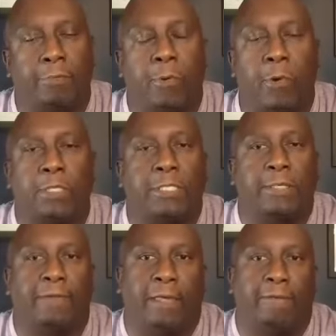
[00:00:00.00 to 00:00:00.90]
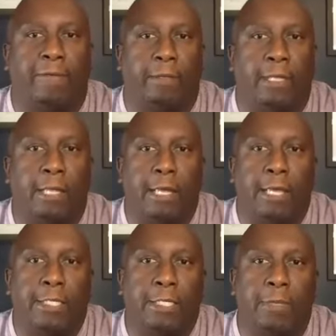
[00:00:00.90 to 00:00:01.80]
importance of giving
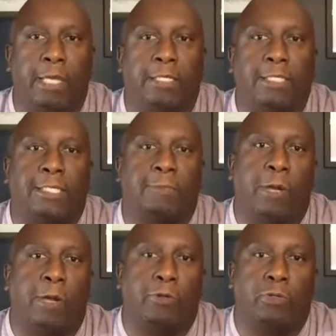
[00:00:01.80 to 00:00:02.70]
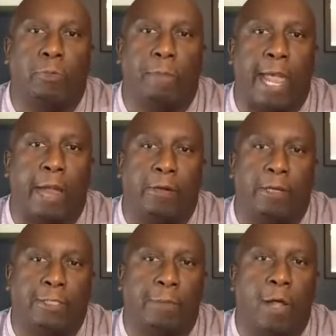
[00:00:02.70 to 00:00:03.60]
to me, it's a spiritual matter.
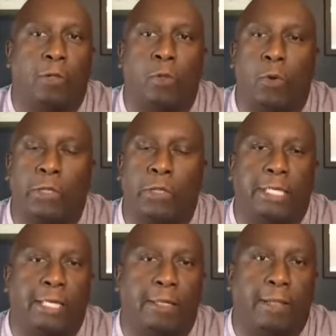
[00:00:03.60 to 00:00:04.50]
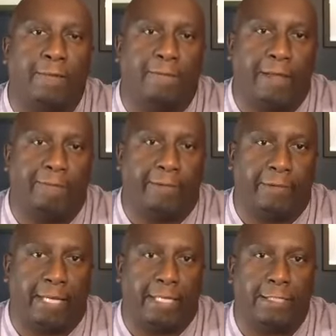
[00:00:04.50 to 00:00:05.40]
It's about loyalty and
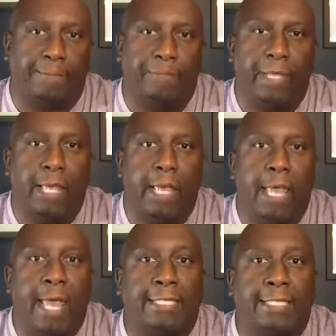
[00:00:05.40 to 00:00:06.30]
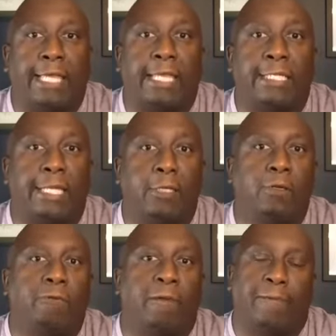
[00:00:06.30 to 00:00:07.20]
faithfulness. As I continue
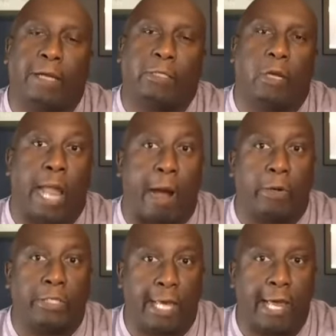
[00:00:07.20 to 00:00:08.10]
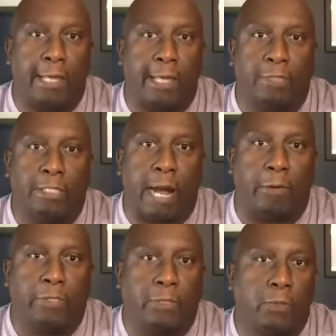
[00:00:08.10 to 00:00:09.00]
to reflect on our times, our
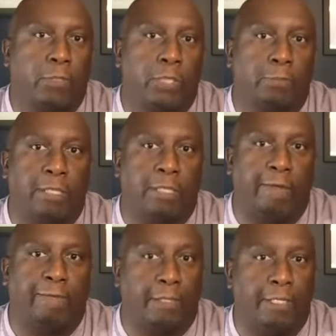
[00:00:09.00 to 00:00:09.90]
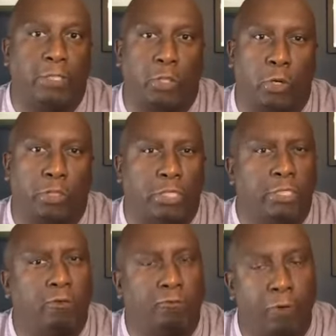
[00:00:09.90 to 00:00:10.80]
stewardship today for this church is
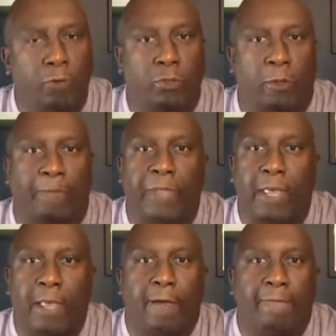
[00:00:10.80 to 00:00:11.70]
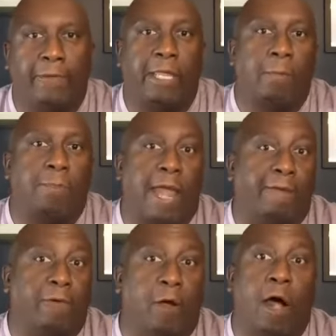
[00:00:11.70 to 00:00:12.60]
crucial for the
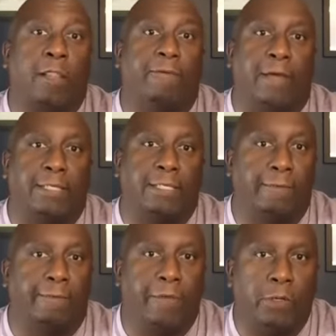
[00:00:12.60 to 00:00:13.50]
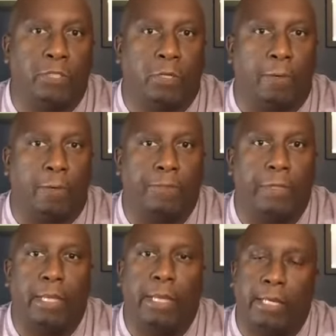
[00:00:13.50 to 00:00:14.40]
impact for all of us in the future.
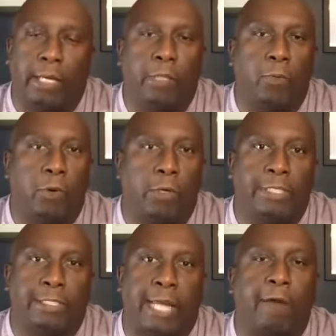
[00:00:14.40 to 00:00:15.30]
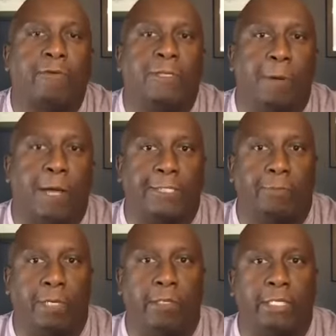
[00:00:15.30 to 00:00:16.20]
In other words, it's our
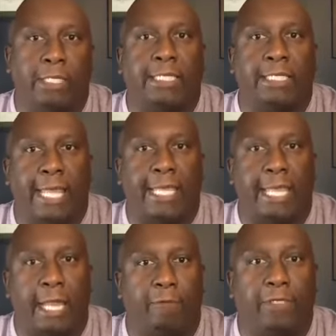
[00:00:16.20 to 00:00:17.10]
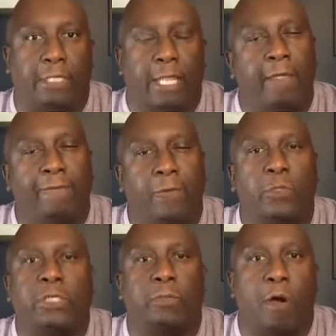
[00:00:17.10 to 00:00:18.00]
responsibility to take care of today for
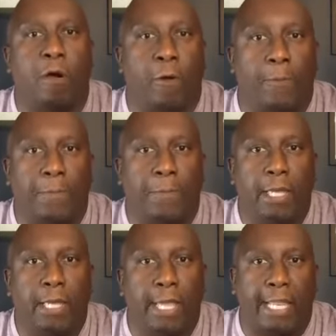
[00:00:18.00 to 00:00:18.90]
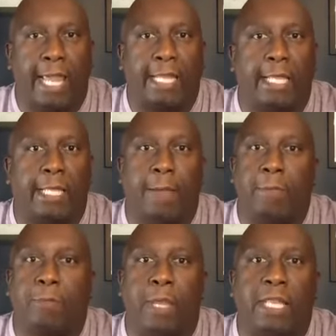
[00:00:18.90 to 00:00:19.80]
tomorrow. And that can come
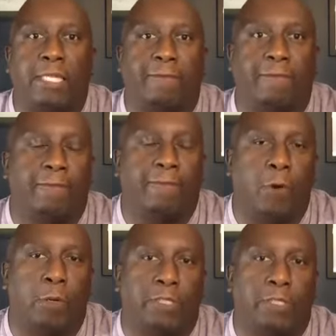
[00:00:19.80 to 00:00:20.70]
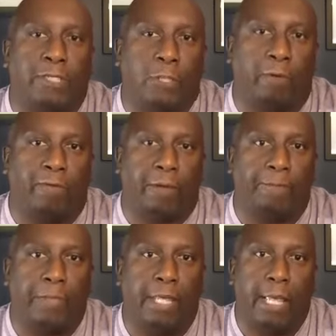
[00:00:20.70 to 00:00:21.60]
in many different forms of serving.
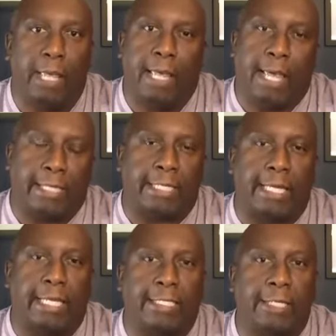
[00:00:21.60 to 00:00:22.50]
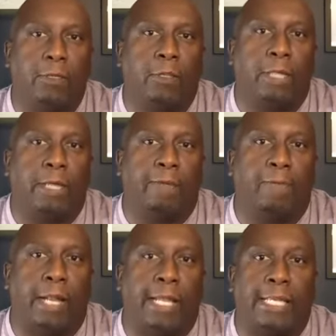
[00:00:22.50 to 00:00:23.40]
As I continue to think of
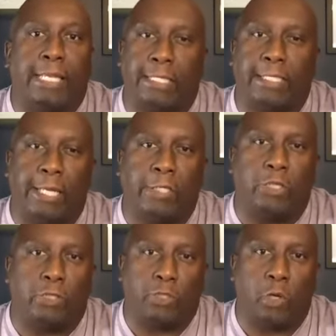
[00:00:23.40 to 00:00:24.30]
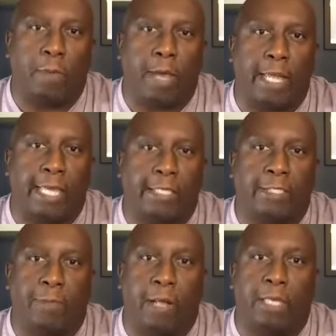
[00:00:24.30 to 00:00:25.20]
what I need to teach and show my kids
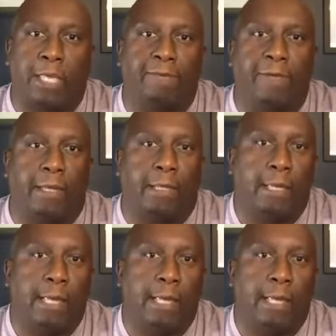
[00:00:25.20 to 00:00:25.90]
about giving,